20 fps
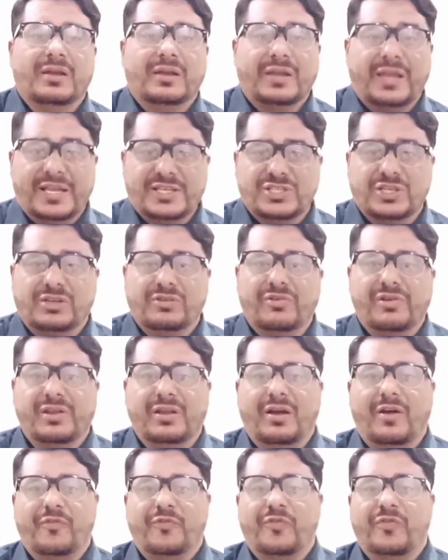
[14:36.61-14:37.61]

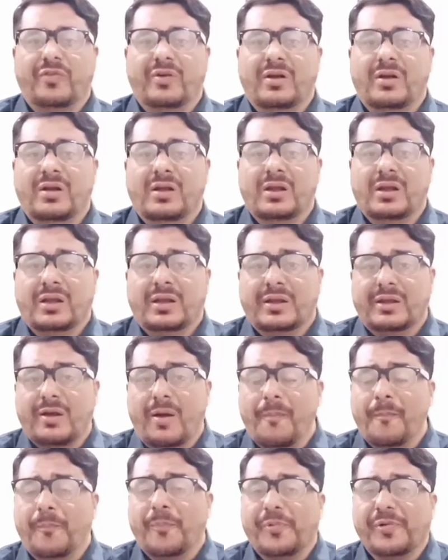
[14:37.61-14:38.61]
category of
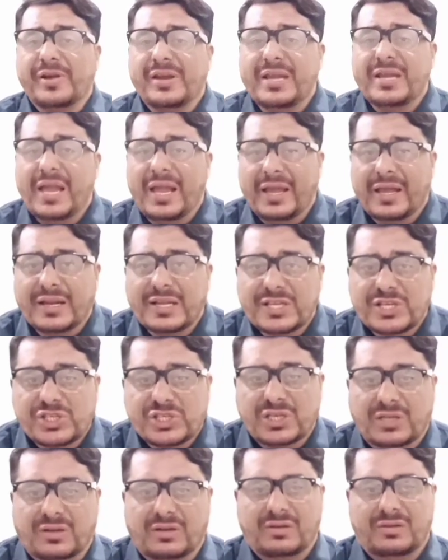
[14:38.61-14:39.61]

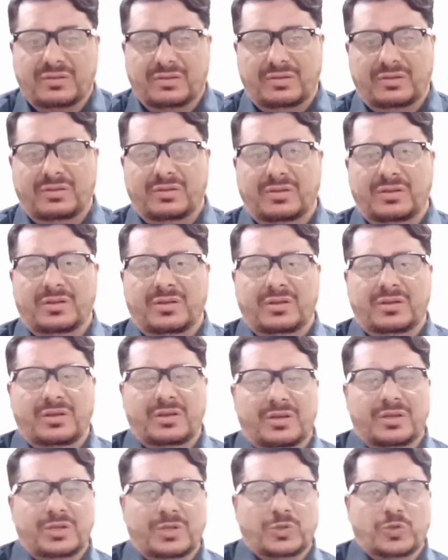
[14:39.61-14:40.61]
comprehension.
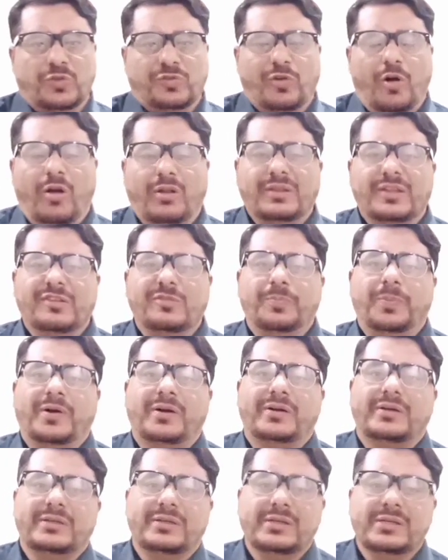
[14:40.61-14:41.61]
To solve this
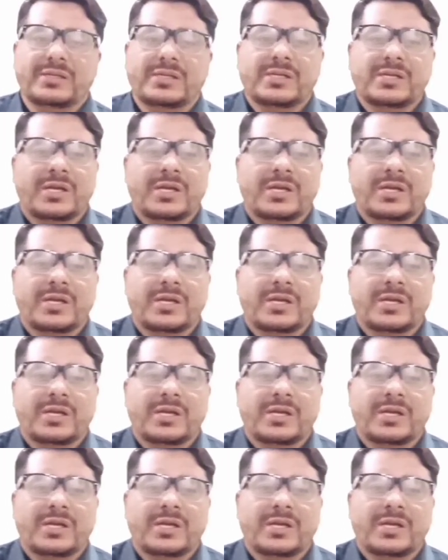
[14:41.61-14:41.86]
part,